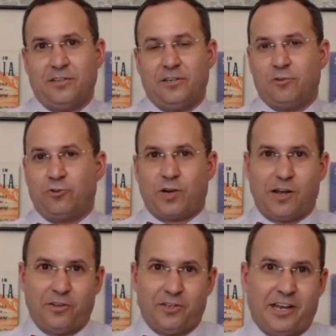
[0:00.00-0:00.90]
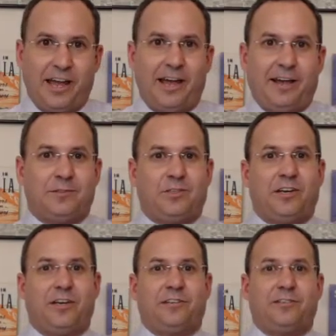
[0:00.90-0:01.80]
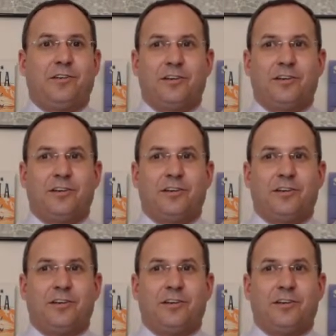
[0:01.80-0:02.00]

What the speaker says: the neutrality acts, and